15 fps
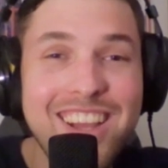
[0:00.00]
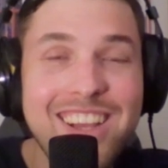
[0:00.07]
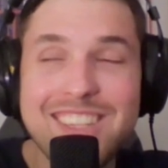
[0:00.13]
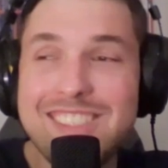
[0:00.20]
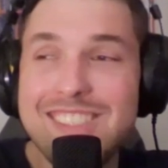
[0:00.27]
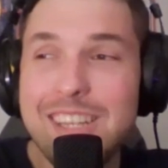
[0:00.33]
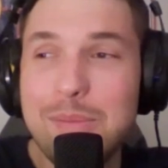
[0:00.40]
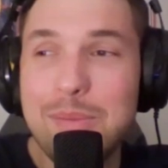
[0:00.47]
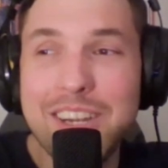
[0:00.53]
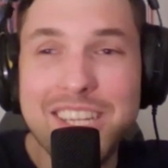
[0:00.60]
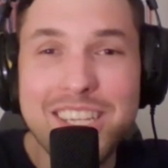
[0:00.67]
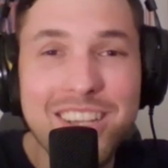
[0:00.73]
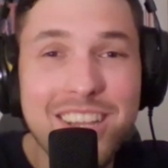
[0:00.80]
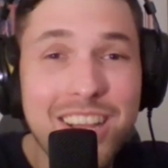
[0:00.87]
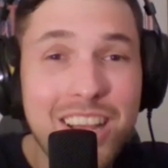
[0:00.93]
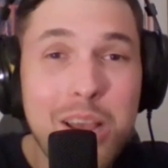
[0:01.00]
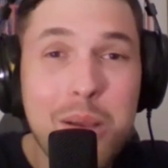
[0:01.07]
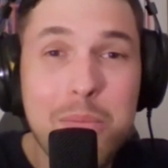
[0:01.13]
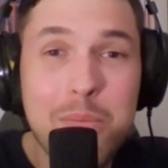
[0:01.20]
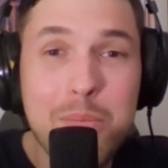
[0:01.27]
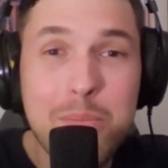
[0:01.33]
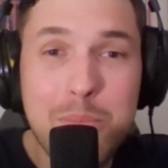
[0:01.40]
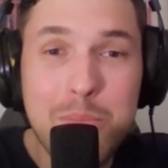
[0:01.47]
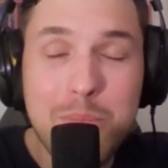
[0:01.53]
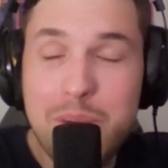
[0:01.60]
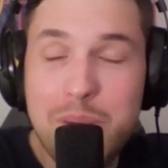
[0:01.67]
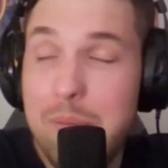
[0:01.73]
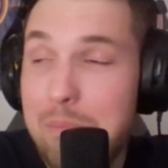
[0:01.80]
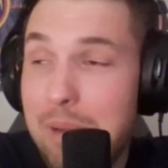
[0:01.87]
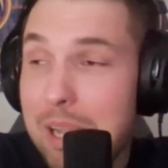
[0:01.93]
let's think about it.
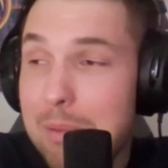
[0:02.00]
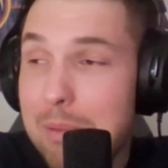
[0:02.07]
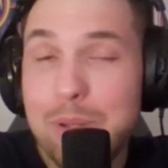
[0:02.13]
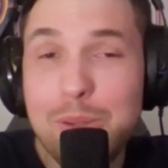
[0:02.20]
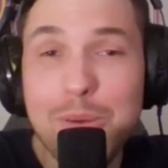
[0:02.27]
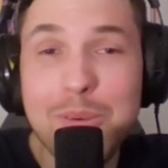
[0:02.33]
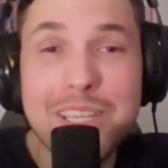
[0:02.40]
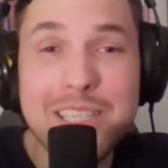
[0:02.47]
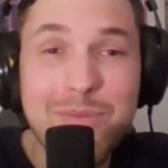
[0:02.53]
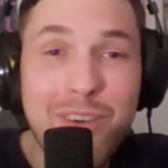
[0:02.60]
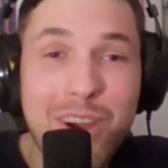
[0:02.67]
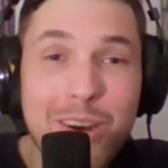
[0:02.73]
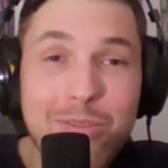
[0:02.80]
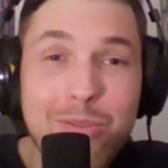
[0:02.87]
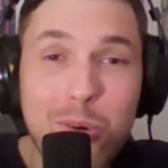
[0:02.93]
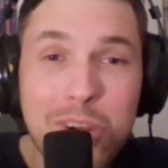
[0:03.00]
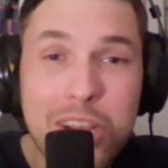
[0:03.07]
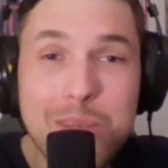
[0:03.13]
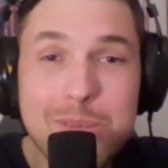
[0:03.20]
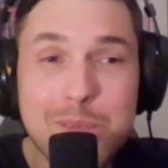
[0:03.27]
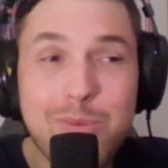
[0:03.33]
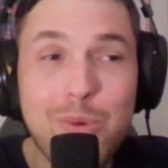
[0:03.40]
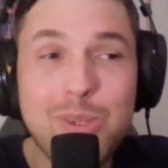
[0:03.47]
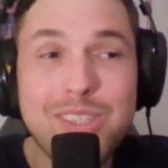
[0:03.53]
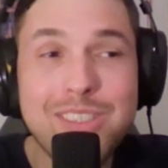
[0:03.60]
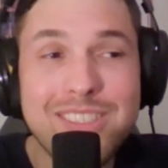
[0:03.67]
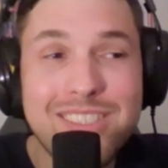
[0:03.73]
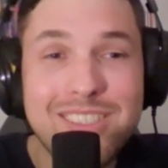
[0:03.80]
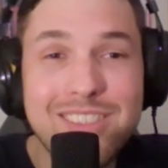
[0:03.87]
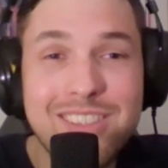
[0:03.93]
Mike Malone gets fired 4 games before this